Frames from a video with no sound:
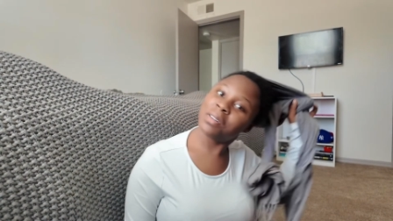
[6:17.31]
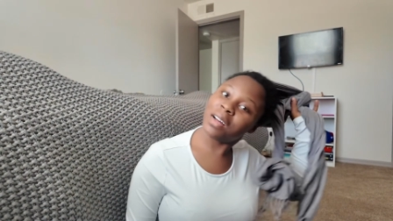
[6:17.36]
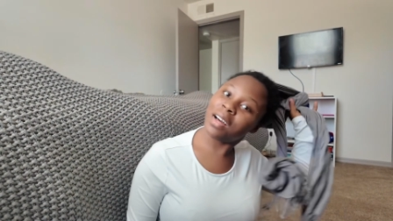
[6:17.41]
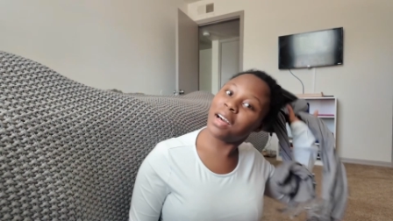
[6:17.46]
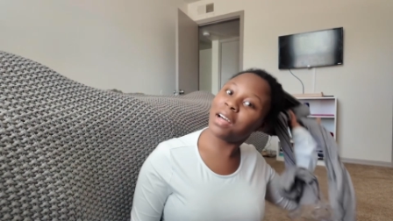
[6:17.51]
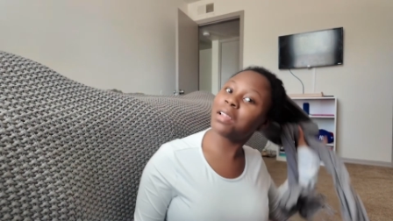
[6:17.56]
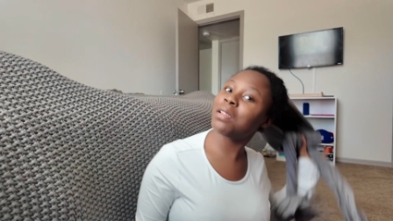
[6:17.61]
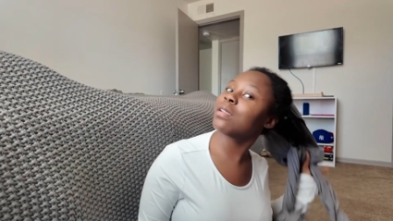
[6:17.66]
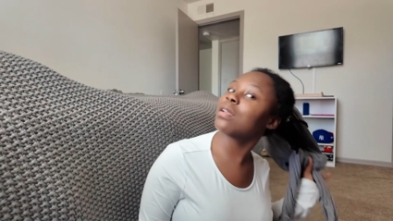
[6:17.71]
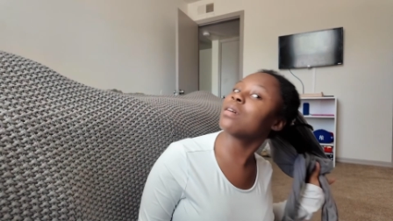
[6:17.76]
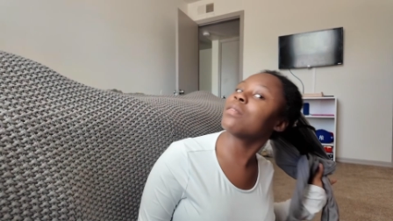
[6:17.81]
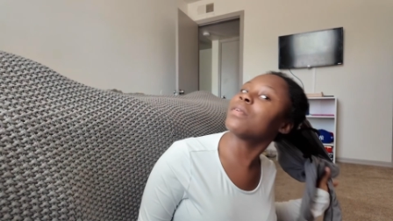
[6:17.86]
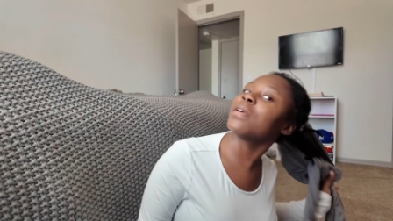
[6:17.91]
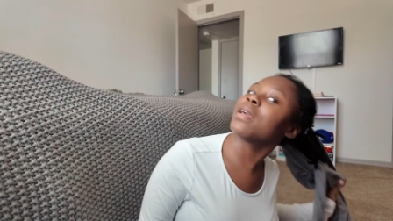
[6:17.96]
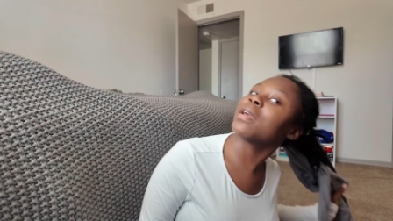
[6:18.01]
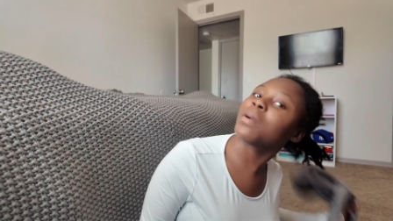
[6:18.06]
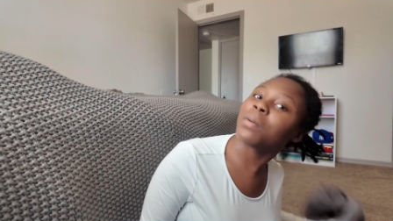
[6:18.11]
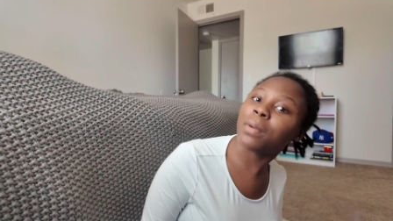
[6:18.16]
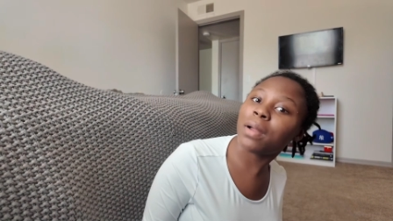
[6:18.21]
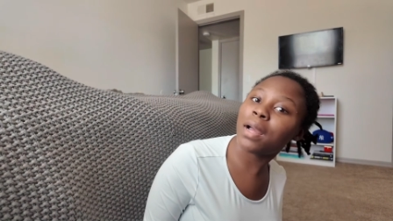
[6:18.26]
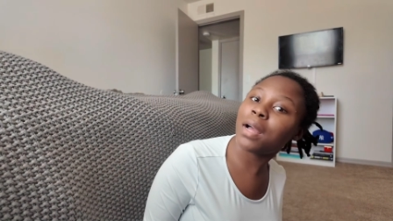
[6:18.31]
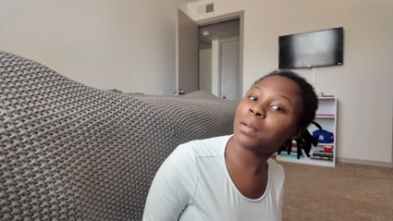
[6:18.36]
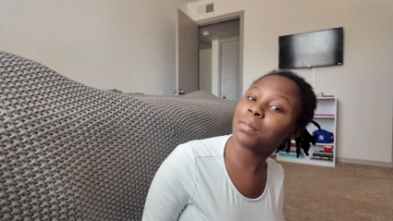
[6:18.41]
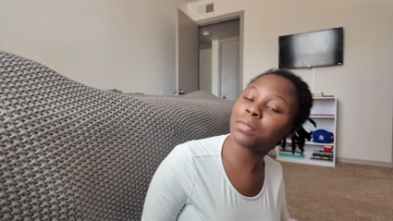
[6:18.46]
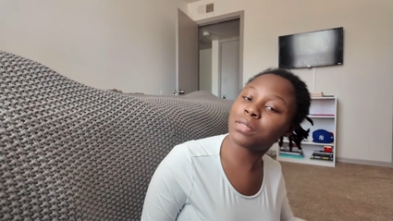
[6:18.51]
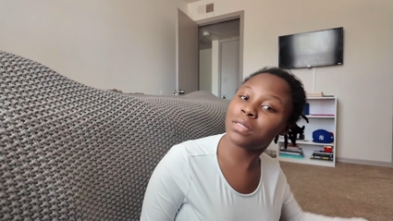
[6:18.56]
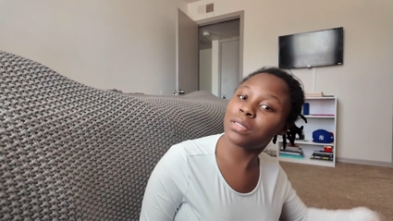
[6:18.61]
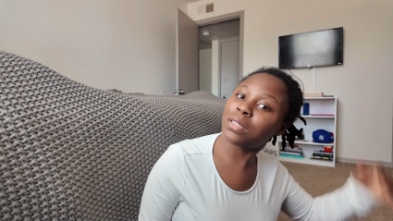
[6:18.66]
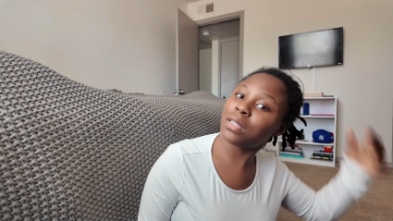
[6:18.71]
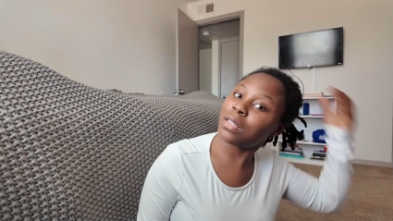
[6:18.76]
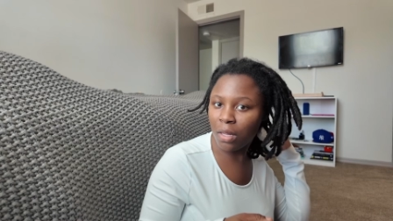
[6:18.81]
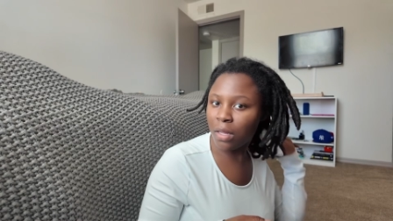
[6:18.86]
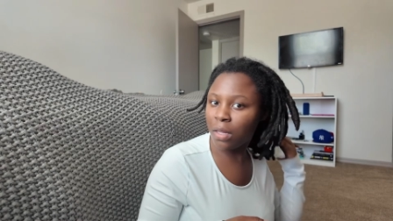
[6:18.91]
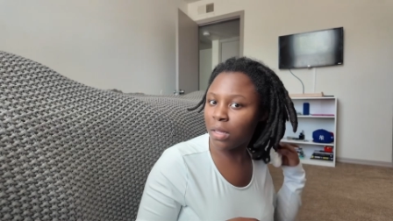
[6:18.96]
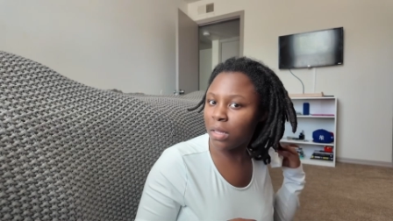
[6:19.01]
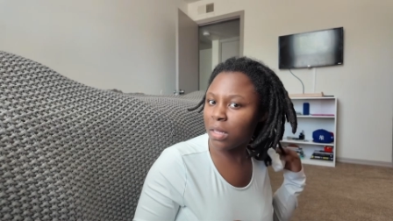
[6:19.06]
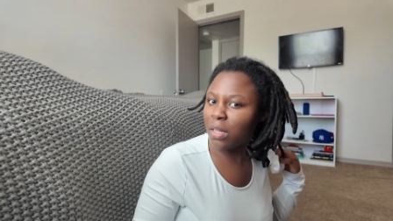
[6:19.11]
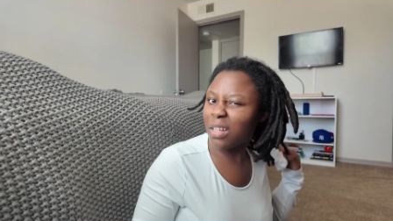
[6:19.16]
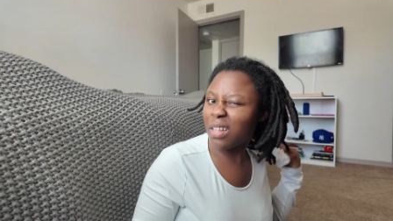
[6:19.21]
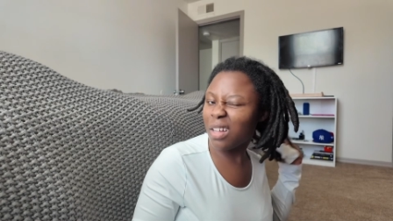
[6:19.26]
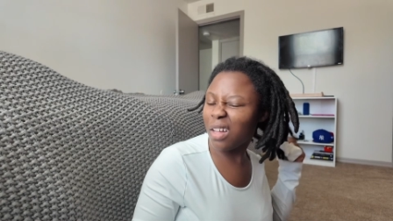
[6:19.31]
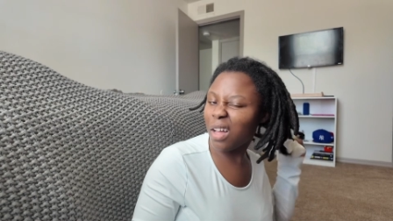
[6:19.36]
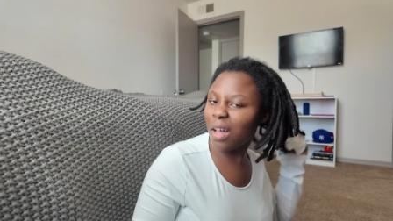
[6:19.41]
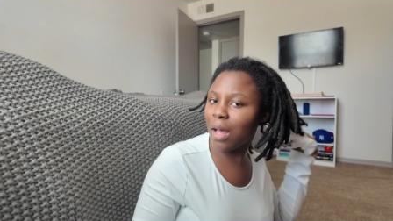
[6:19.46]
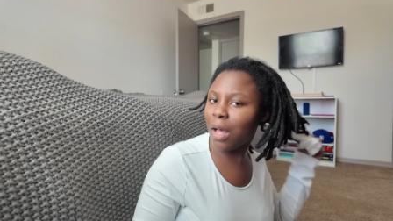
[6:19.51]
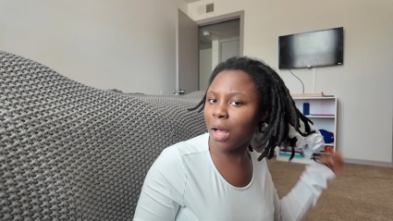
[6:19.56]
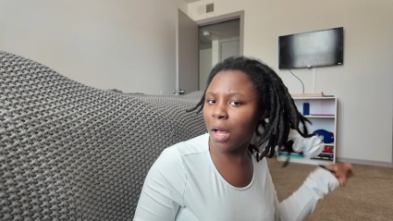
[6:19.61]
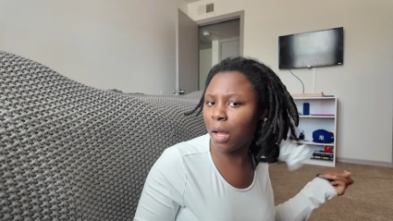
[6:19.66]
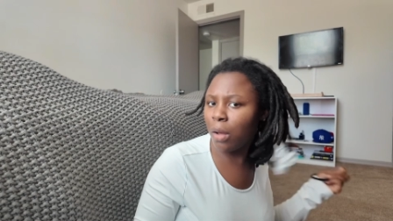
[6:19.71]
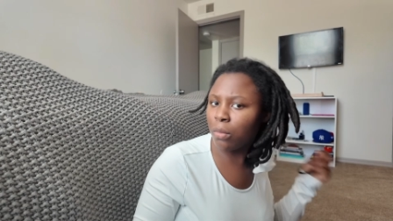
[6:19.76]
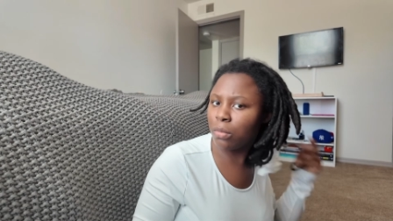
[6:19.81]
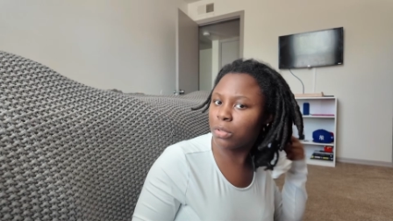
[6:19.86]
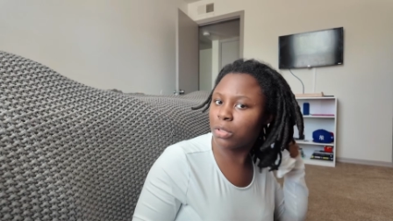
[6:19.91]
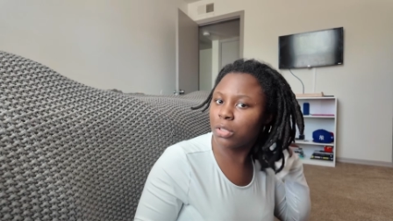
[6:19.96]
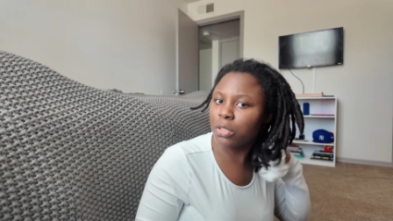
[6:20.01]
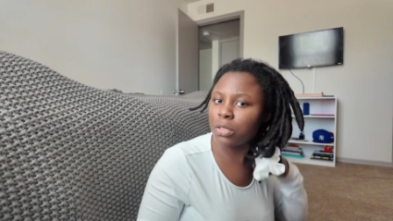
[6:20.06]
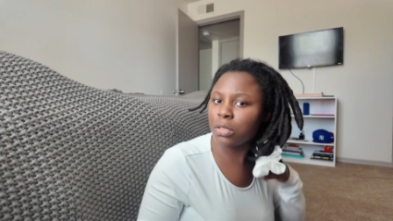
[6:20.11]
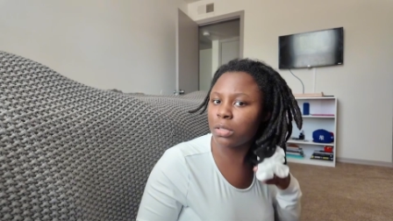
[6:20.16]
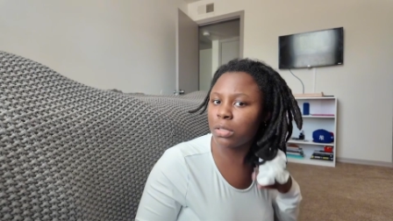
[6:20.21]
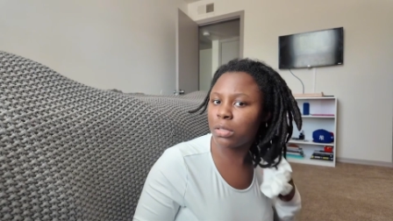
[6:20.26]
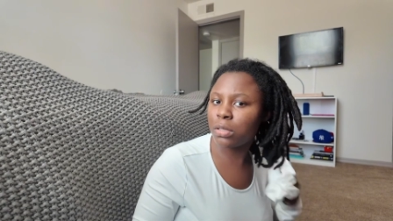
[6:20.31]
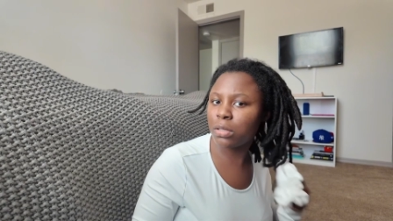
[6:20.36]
I love hair wraps. Ouch.